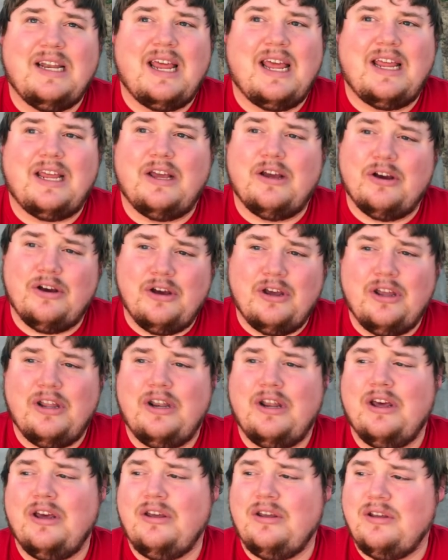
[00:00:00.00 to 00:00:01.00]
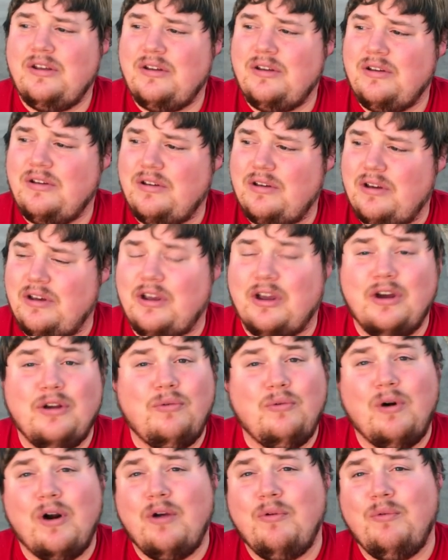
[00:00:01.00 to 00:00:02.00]
a good a good
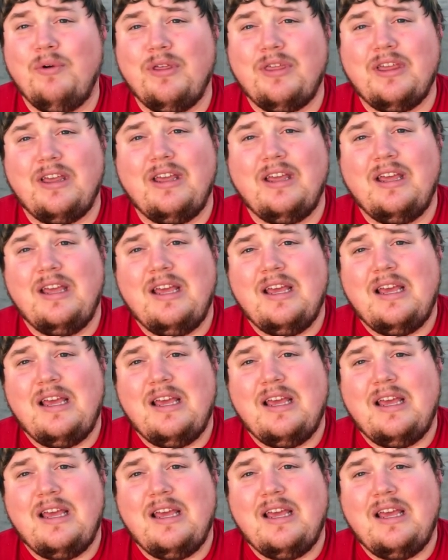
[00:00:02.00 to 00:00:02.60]
run with it.